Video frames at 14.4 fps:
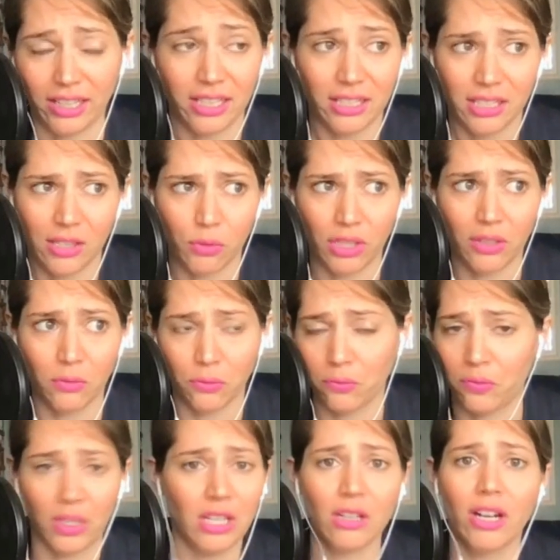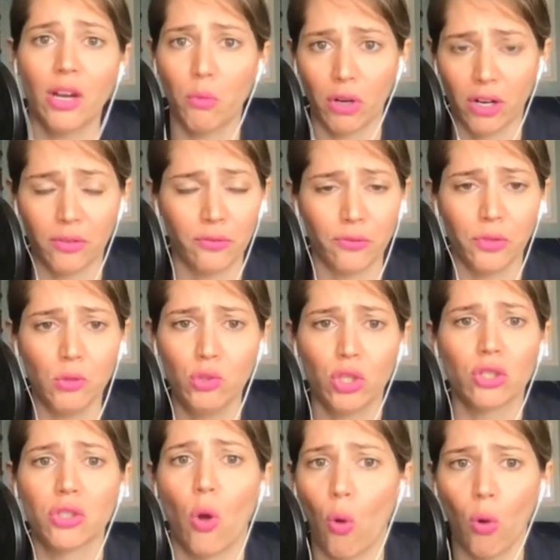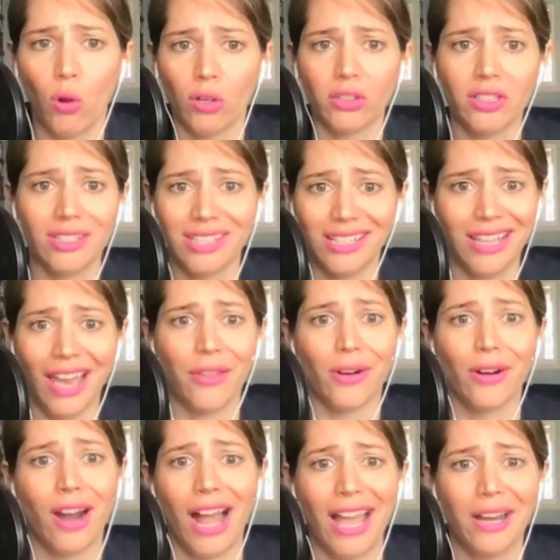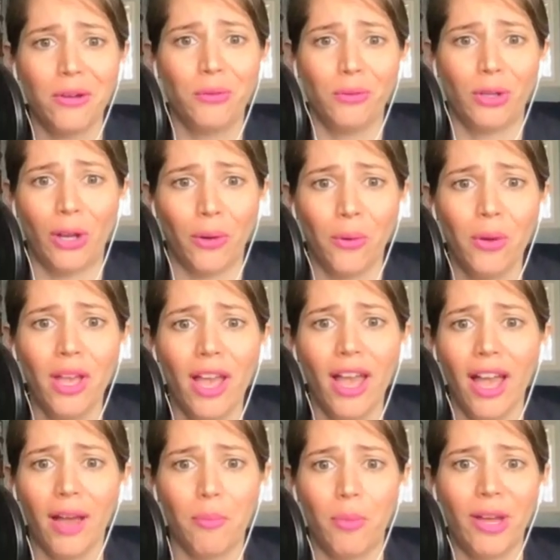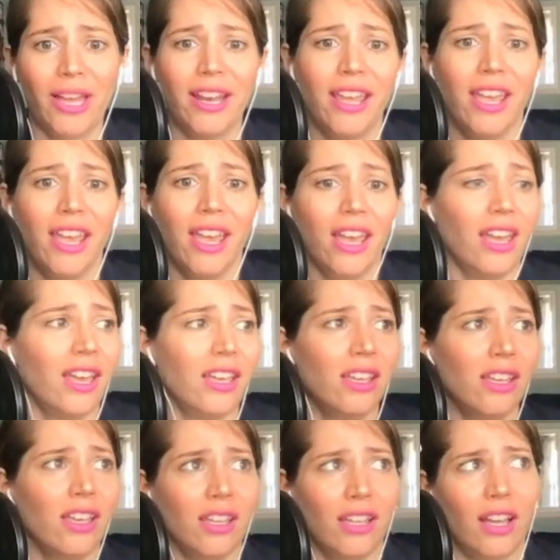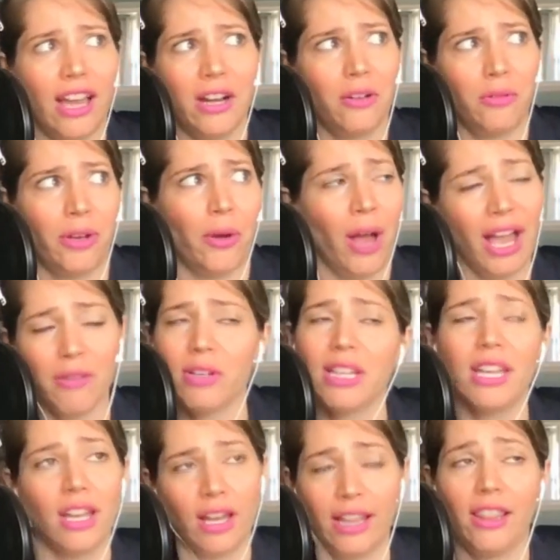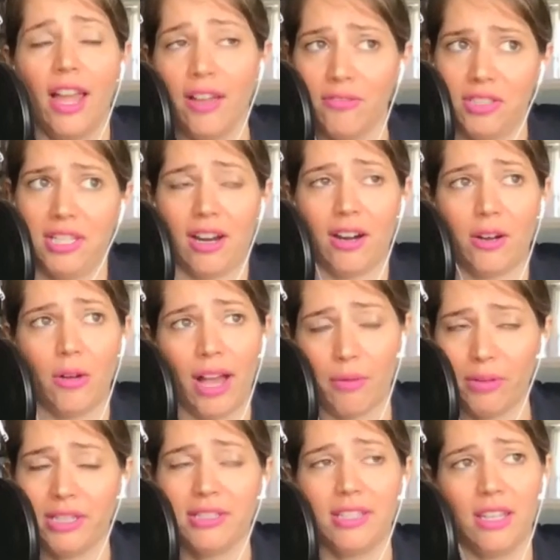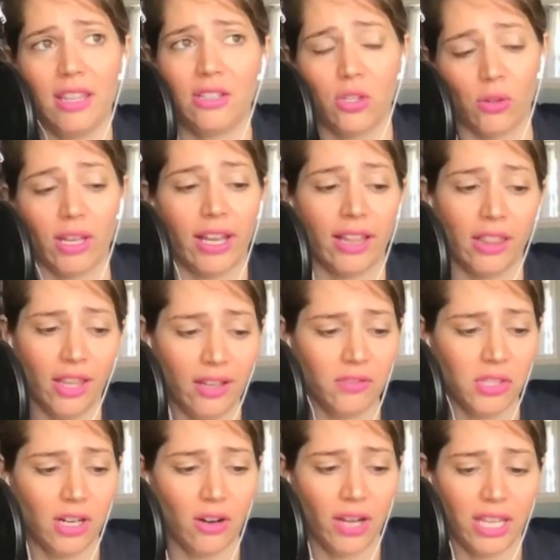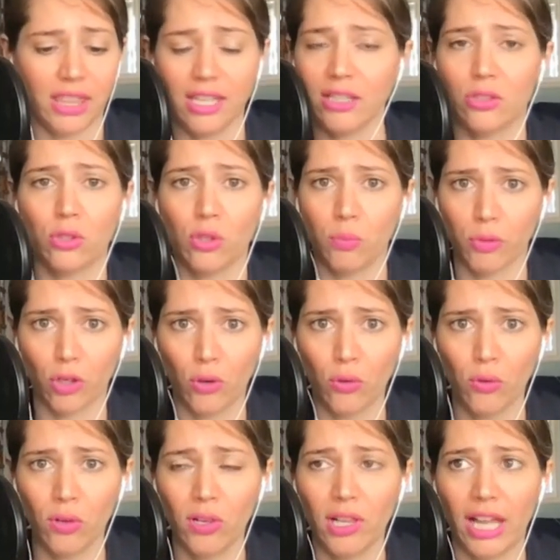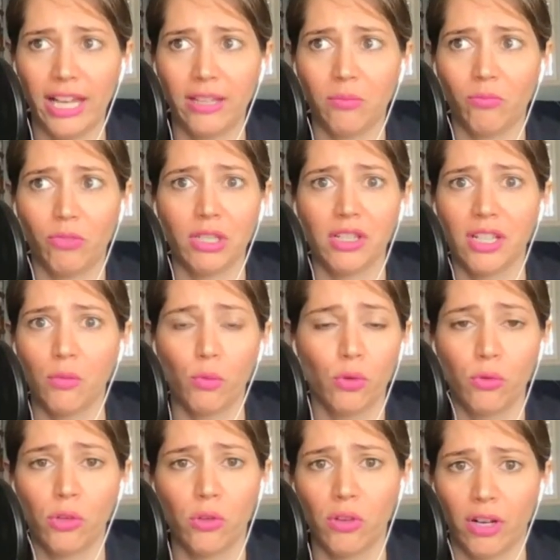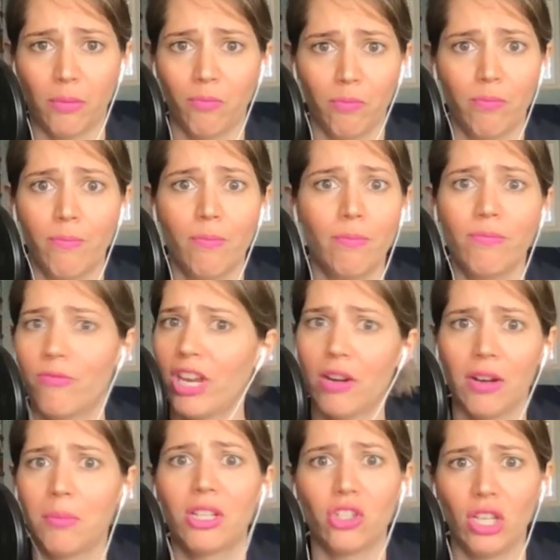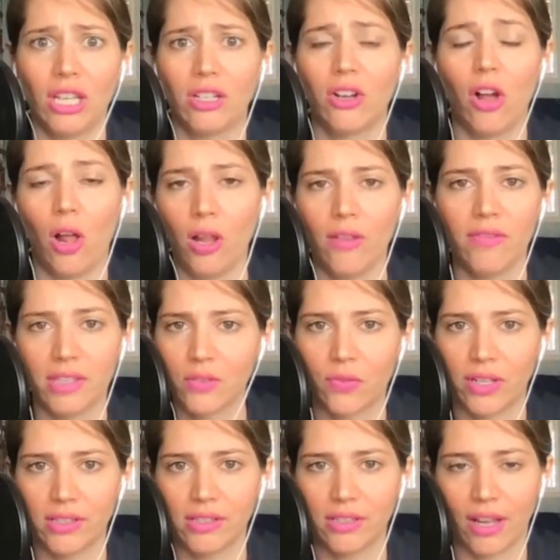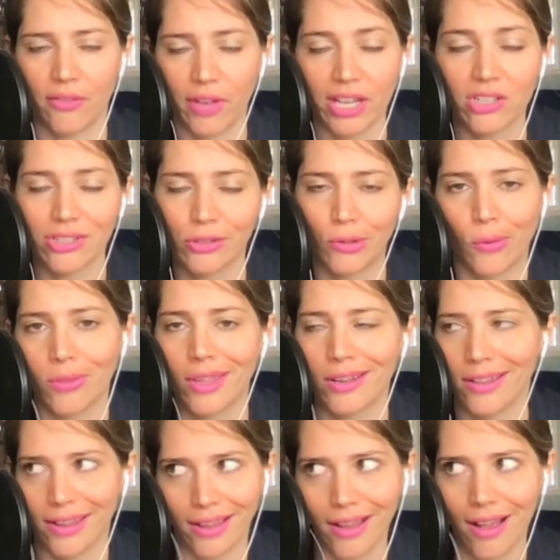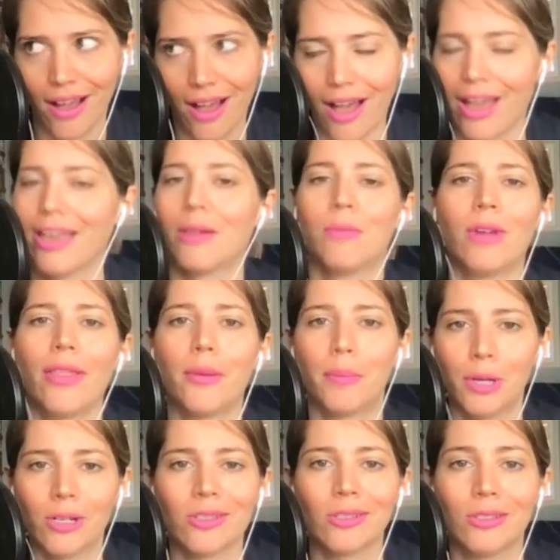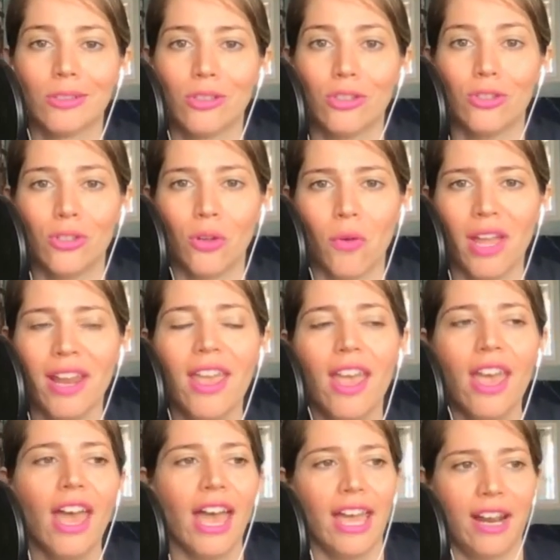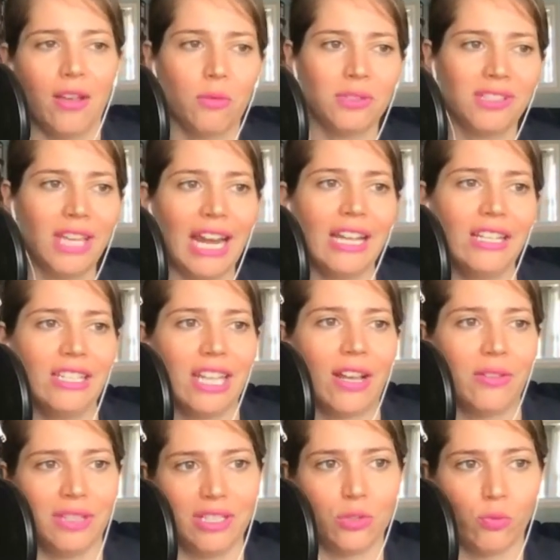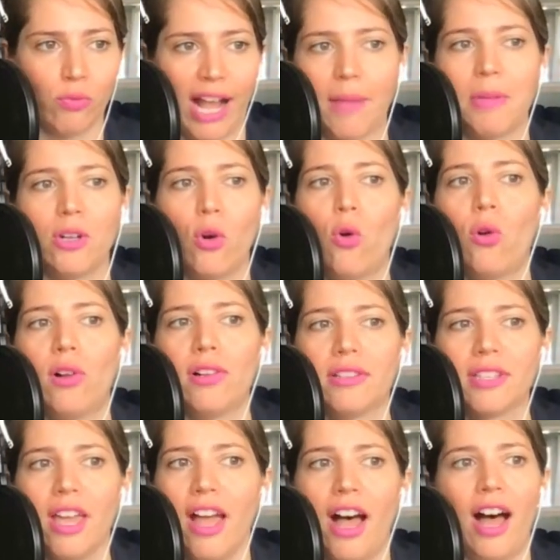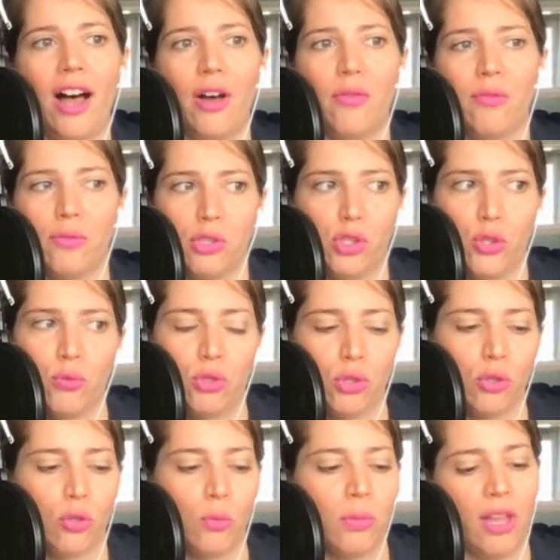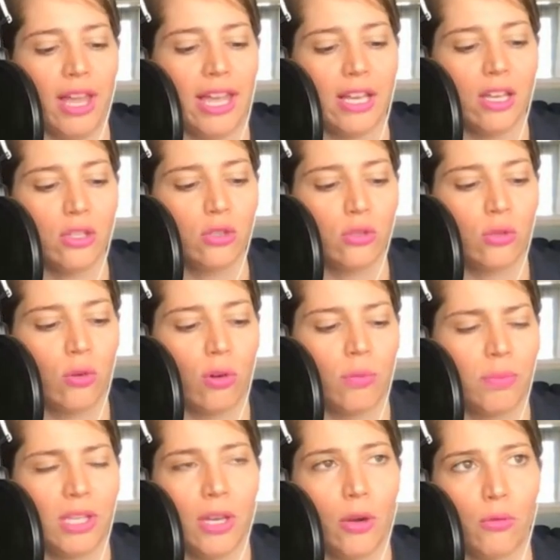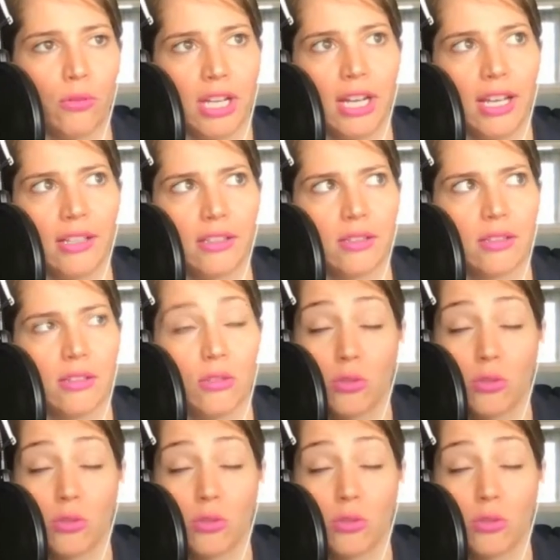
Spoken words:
Let's see if we can figure out what our futures hold together. I don't know, but I don't know. I love tarot. I want to say that too. Like, I love tarot. I think it's super cool. I am very woo-woo and I'm very much into all of this fun stuff. I just know that, like, I am not the person to do it. And I was getting down these rabbit holes of YouTube, like, Scorpio readings.